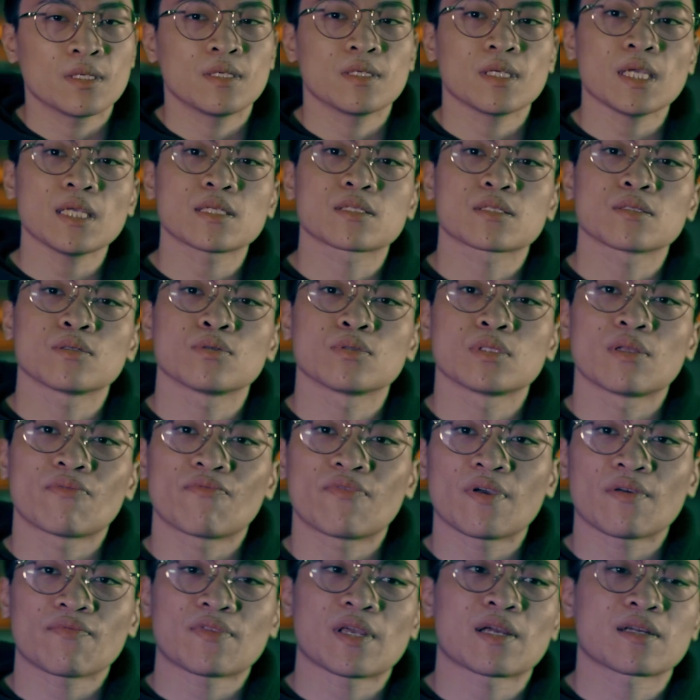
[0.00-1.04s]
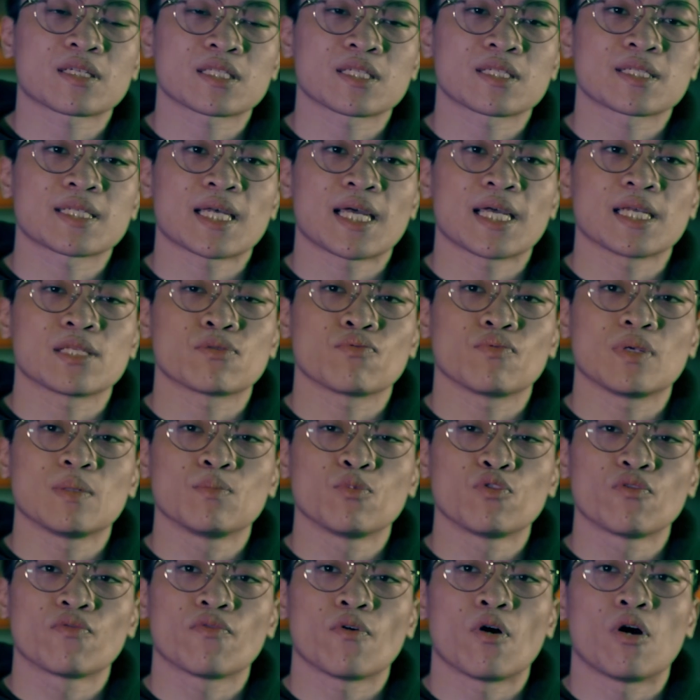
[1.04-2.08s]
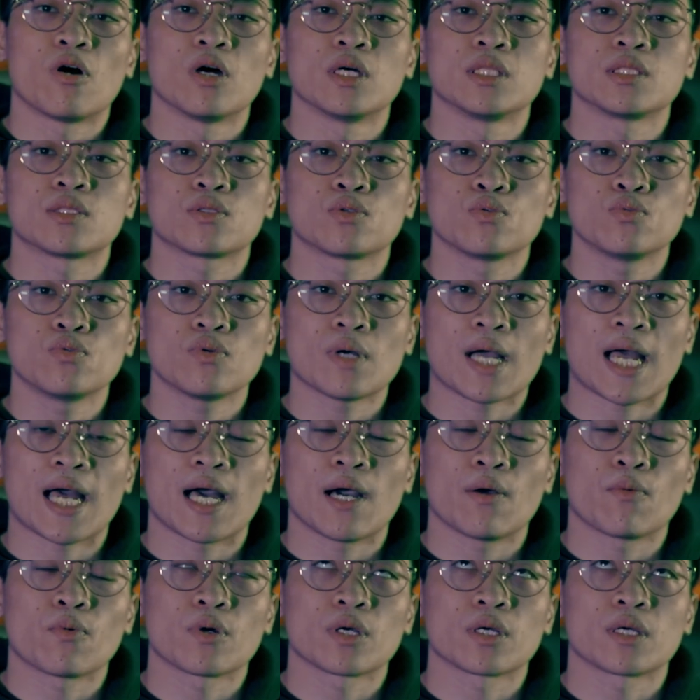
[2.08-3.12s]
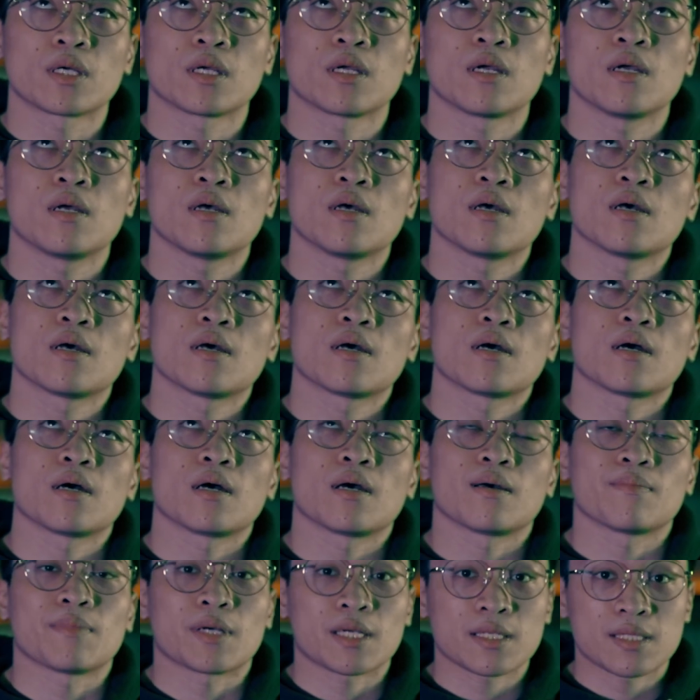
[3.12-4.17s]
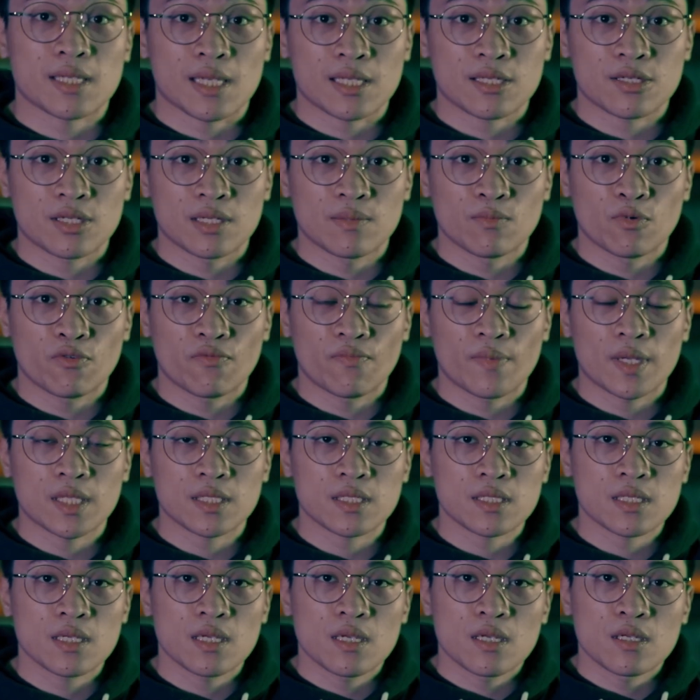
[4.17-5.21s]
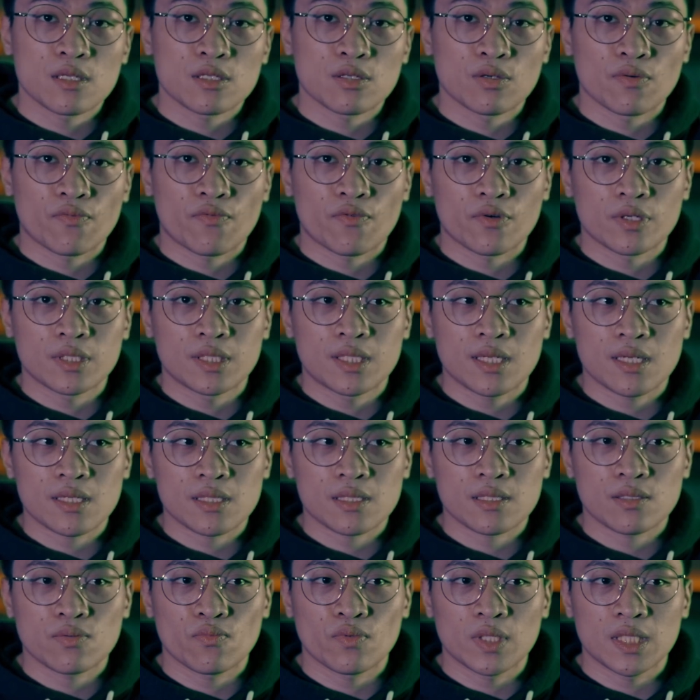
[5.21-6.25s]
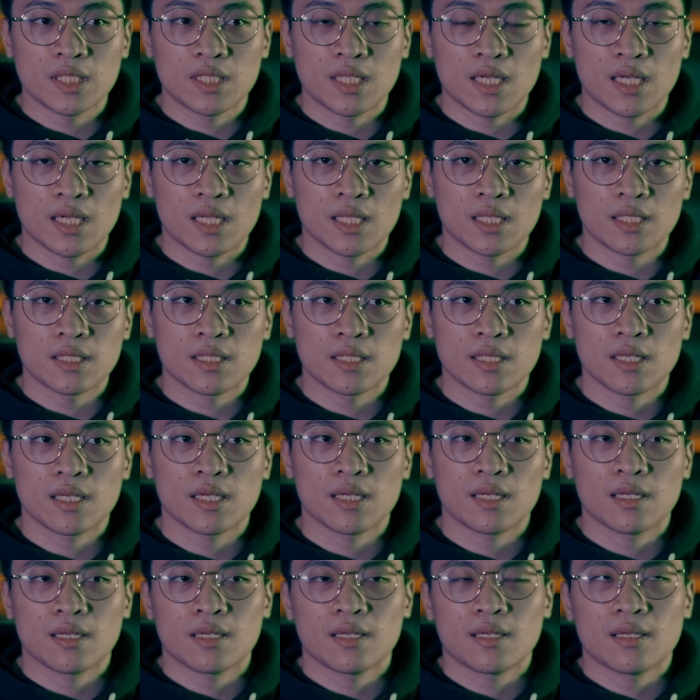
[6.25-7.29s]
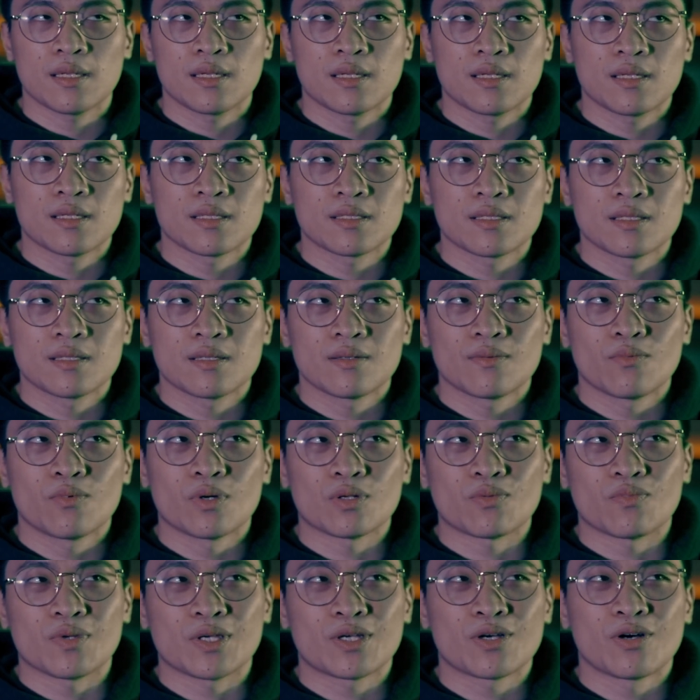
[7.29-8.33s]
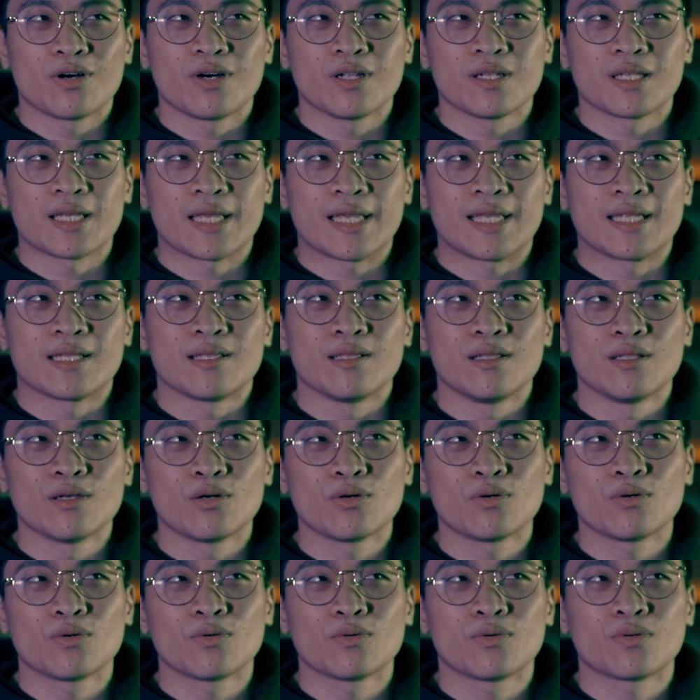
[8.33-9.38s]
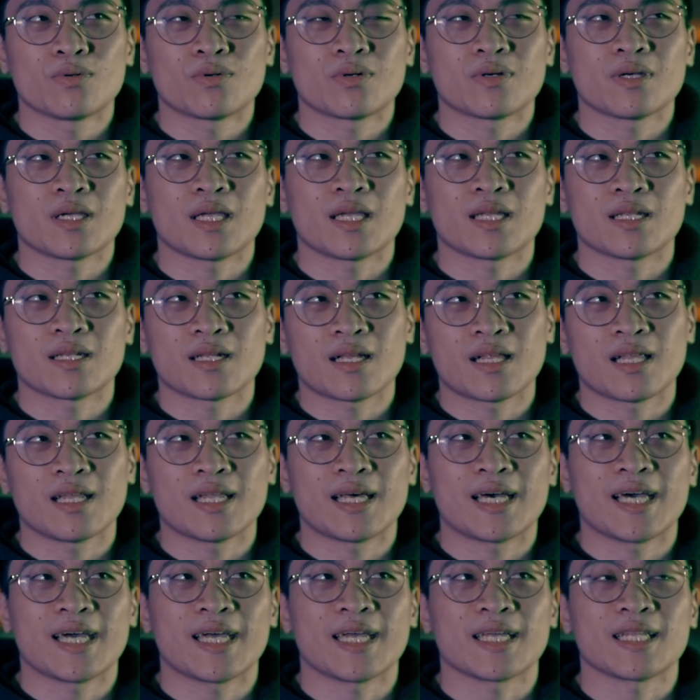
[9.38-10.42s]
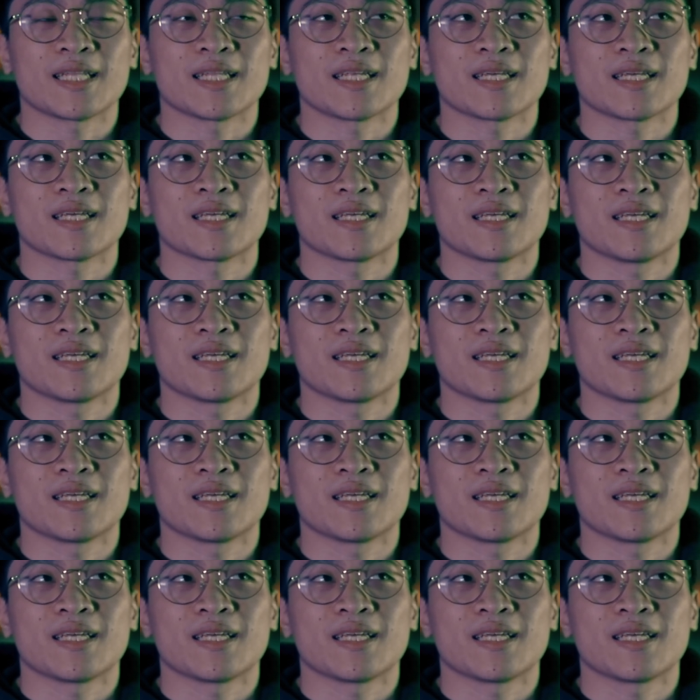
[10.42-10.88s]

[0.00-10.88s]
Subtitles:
Okay, so the fifth exercise, we move on to our accessory movements. So for this, we did what we call a low incline